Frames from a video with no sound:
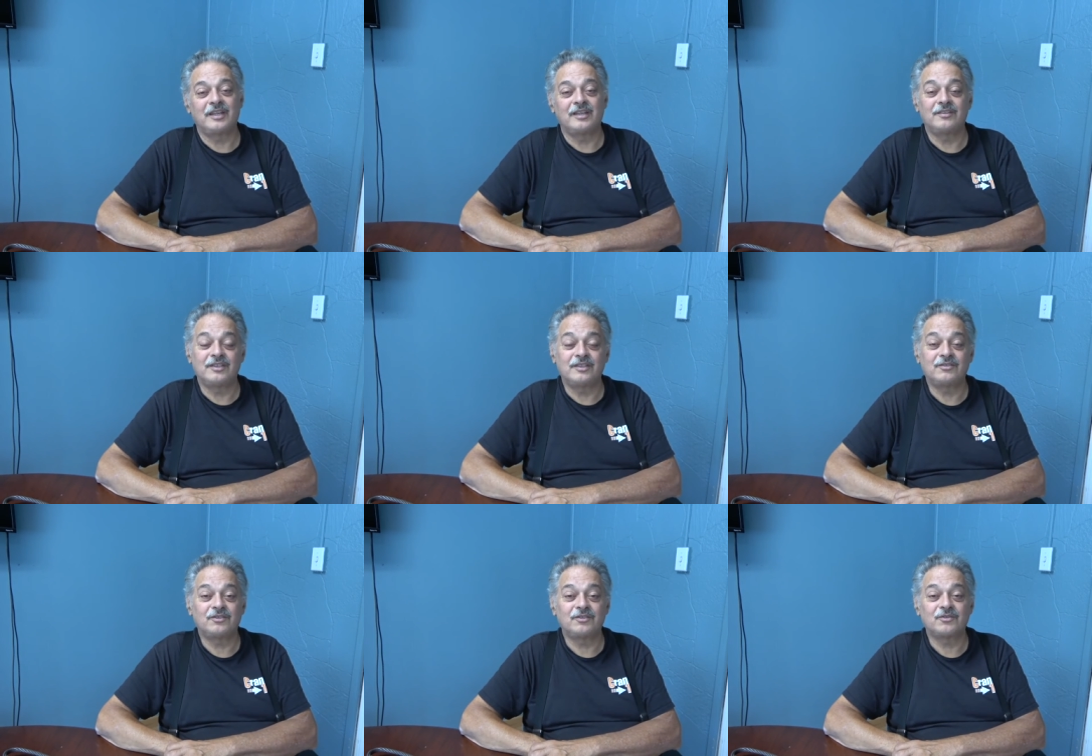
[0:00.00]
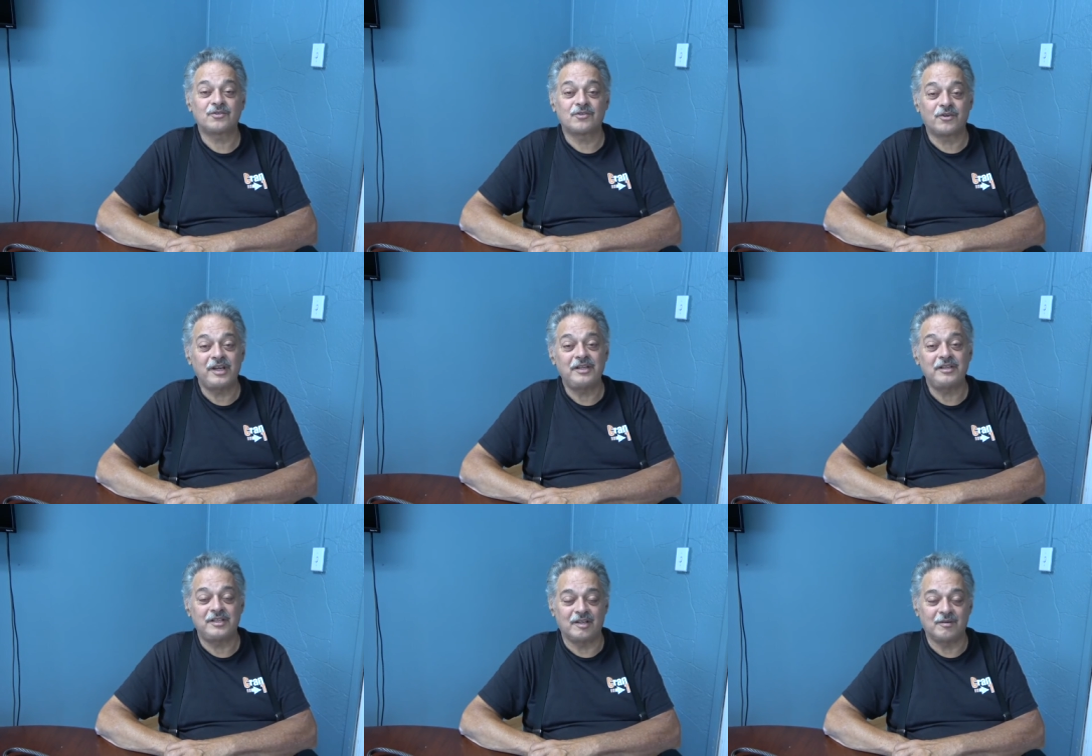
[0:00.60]
and this is
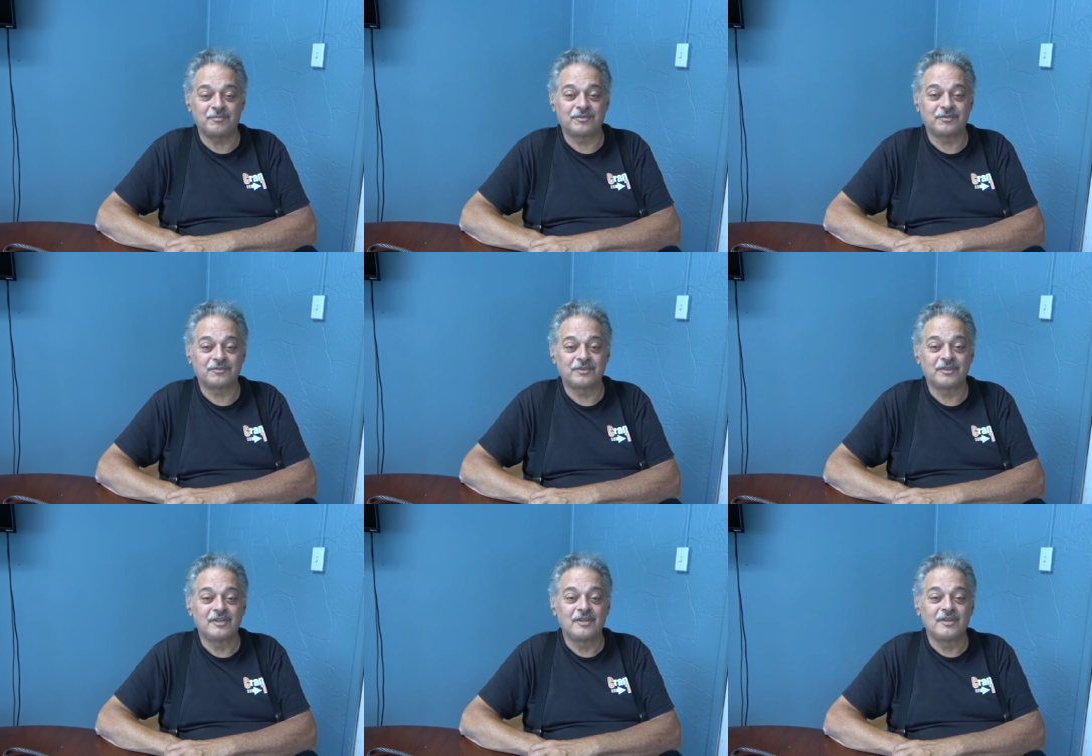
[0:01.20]
Crane Tips,